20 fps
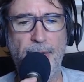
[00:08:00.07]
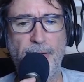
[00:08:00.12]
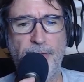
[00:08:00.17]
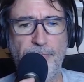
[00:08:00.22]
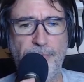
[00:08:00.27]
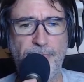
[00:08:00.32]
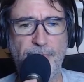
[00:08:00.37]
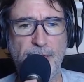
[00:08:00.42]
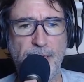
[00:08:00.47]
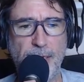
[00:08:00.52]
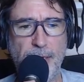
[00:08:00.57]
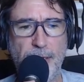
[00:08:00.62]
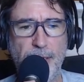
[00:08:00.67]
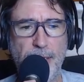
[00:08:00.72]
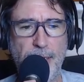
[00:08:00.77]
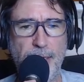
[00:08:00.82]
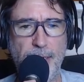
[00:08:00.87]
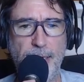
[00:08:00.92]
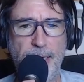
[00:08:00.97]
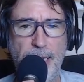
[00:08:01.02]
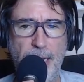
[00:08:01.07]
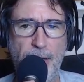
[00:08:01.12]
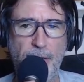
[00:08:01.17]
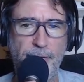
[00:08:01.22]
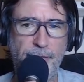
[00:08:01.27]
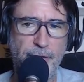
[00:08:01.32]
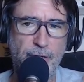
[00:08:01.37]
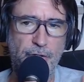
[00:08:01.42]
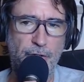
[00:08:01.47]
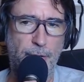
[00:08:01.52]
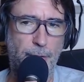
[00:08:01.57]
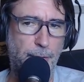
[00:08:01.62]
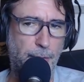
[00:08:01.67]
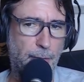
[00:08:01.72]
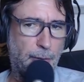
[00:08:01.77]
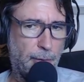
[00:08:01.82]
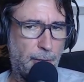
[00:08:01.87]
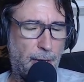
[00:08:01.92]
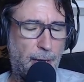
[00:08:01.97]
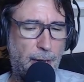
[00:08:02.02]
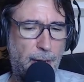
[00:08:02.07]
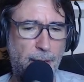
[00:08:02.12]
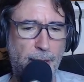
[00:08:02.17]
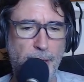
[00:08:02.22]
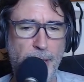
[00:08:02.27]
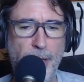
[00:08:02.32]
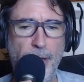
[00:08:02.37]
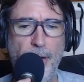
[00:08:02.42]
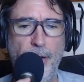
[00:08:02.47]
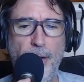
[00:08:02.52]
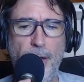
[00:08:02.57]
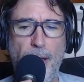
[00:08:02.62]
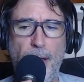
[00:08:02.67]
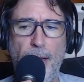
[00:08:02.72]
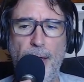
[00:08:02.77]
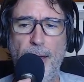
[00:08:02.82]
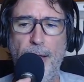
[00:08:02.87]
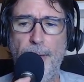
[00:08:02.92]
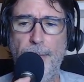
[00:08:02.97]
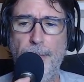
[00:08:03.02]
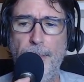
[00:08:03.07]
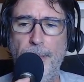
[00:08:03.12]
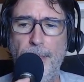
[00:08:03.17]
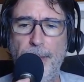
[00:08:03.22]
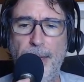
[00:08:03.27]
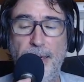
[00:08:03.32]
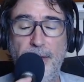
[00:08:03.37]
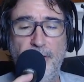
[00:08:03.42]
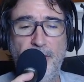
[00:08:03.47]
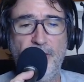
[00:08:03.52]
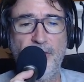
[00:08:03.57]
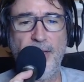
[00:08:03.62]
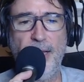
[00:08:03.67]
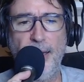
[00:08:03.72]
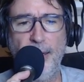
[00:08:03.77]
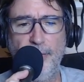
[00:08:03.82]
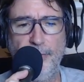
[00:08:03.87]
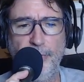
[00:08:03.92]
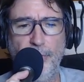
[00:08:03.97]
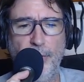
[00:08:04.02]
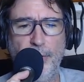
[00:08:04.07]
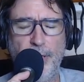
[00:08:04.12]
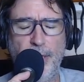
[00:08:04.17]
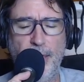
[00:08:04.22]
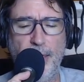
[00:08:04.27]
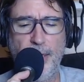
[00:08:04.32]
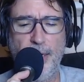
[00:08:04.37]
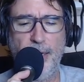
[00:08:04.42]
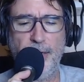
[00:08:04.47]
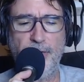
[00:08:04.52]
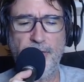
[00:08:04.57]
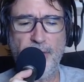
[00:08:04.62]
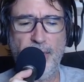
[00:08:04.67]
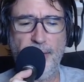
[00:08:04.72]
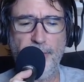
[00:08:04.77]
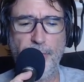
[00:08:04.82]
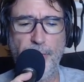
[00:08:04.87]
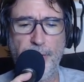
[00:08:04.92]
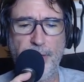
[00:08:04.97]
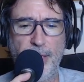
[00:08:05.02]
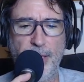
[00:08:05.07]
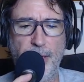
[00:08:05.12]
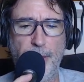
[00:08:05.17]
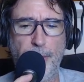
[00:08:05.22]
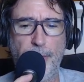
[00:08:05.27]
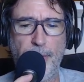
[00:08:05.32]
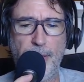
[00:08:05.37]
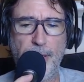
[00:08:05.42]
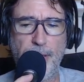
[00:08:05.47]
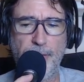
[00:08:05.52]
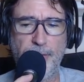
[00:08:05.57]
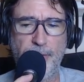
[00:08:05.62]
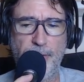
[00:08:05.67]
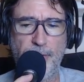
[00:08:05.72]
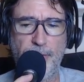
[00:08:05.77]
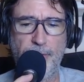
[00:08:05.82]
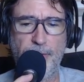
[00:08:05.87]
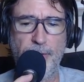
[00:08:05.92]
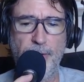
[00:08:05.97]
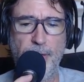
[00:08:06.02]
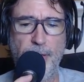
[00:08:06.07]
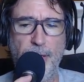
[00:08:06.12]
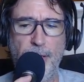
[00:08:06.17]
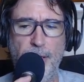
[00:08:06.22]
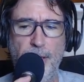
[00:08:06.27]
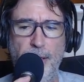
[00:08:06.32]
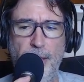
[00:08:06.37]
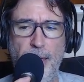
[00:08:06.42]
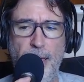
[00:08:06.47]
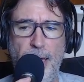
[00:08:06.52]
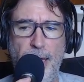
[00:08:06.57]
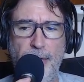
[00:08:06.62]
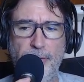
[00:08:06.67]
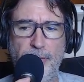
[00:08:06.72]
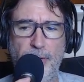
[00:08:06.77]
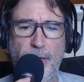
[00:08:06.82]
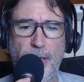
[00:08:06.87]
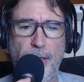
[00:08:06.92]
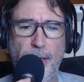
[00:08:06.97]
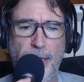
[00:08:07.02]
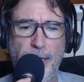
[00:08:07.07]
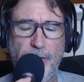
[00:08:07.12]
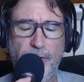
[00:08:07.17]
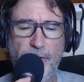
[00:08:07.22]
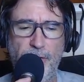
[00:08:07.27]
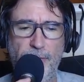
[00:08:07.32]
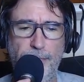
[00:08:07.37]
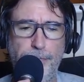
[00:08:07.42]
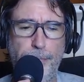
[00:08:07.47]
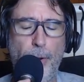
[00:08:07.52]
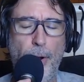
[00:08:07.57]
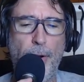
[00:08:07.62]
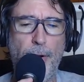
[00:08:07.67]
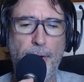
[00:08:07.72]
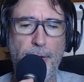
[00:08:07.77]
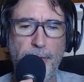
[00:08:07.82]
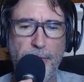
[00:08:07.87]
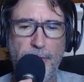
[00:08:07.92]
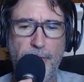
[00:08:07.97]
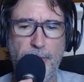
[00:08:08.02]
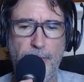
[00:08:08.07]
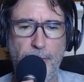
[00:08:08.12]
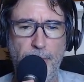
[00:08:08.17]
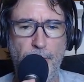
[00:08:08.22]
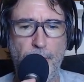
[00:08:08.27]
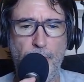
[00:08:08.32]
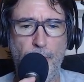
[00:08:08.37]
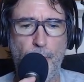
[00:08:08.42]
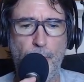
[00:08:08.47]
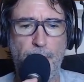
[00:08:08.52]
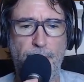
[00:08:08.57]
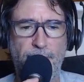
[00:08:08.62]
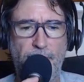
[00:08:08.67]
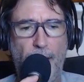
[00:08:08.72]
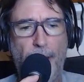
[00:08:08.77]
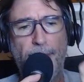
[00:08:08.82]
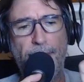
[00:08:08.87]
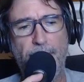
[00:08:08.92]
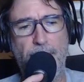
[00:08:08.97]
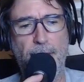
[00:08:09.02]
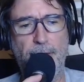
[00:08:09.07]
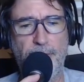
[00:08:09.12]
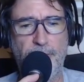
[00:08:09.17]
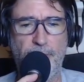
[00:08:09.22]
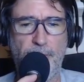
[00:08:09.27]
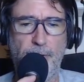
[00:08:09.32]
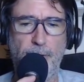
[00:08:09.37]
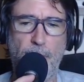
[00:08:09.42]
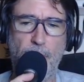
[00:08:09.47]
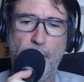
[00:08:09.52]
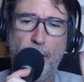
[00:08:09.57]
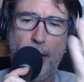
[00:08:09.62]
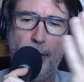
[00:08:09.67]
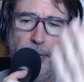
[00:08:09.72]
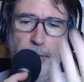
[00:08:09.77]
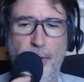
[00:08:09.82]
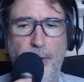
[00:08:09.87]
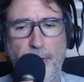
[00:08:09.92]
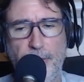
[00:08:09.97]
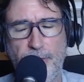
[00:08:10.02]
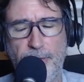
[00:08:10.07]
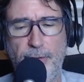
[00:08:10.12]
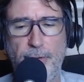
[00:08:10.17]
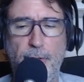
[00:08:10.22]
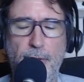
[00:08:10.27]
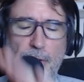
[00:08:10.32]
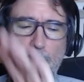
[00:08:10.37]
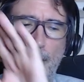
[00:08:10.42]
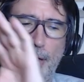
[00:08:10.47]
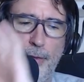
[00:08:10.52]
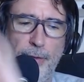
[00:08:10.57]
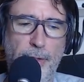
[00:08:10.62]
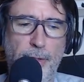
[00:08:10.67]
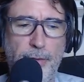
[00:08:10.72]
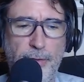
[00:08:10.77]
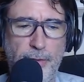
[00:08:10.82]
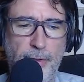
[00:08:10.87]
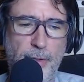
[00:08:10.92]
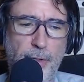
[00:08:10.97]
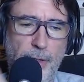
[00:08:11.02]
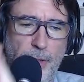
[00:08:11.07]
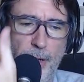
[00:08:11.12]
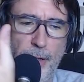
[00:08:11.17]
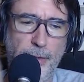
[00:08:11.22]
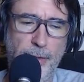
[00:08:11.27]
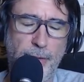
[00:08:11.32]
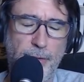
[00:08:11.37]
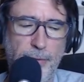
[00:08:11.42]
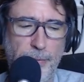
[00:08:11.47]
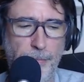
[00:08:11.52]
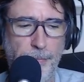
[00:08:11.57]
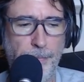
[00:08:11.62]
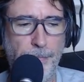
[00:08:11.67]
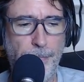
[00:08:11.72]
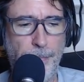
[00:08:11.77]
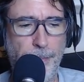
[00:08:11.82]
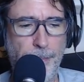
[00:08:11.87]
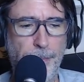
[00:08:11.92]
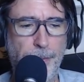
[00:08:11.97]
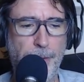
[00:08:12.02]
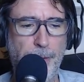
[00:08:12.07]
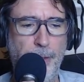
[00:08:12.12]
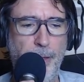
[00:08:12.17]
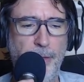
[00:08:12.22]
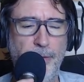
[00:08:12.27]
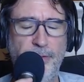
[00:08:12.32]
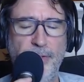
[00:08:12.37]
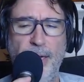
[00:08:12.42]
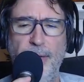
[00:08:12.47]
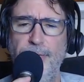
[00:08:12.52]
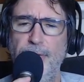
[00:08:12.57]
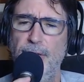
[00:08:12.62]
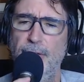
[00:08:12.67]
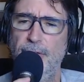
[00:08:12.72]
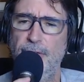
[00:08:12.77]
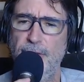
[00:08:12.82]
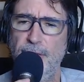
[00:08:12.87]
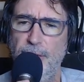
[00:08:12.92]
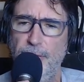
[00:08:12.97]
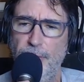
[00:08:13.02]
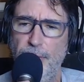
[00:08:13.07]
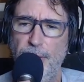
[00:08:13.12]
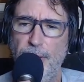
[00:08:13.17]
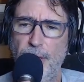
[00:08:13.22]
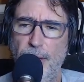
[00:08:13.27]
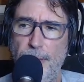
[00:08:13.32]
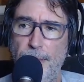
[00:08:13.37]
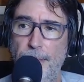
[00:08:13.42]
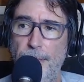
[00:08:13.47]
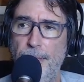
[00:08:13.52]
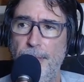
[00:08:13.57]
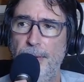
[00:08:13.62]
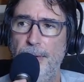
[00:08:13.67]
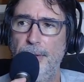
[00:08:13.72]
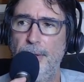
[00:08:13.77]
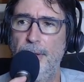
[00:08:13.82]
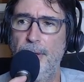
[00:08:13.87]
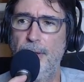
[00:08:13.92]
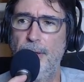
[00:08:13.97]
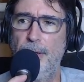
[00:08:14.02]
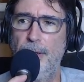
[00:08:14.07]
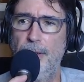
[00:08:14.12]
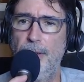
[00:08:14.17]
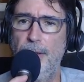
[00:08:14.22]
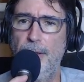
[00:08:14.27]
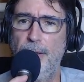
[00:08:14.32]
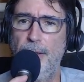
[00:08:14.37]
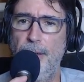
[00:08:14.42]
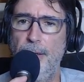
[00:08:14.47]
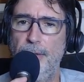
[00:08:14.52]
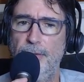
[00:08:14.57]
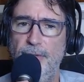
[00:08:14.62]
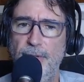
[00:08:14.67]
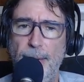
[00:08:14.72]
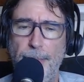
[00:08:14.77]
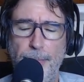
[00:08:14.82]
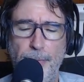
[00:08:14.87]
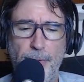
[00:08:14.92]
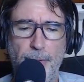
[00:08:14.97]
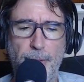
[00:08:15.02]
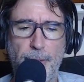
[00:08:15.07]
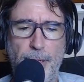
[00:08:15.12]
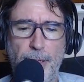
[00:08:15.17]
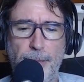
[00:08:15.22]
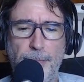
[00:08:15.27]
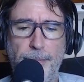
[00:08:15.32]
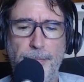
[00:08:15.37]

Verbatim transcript: feed in and out of each other, okay? Um, instead of looking instead of looking at things as as a collection of parts. Well, you've got this, and then you got this, and then you got this, and then you got this. Instead of considering them separately,